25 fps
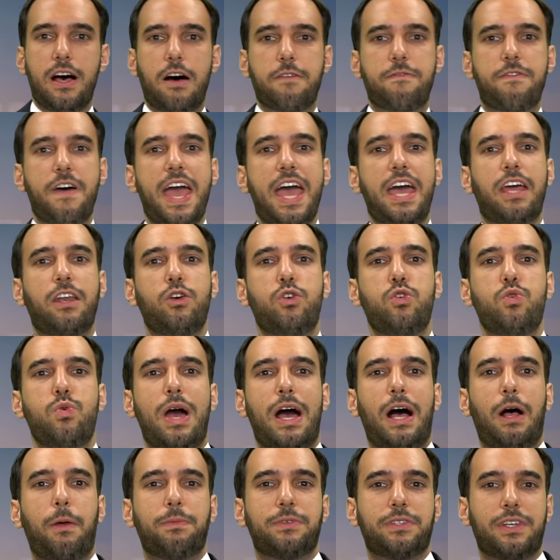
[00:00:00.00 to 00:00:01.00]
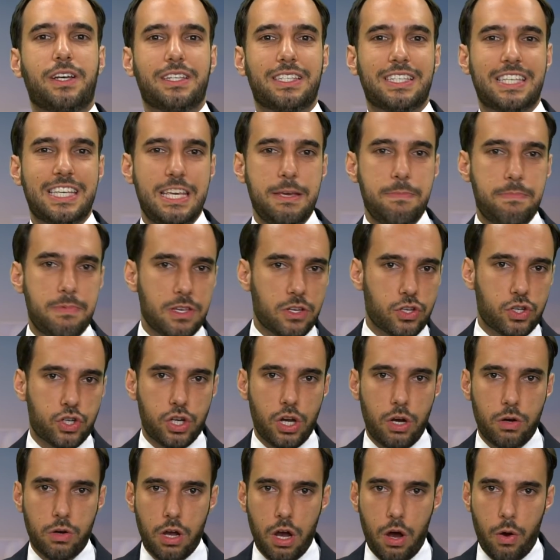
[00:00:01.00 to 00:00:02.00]
a fan who helps us keep this
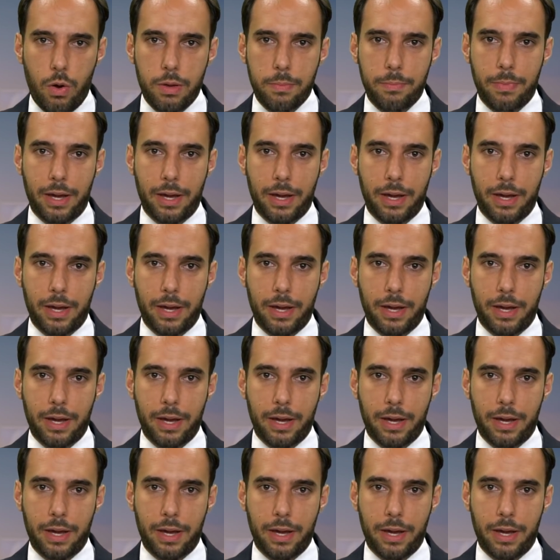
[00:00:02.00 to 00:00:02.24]
show going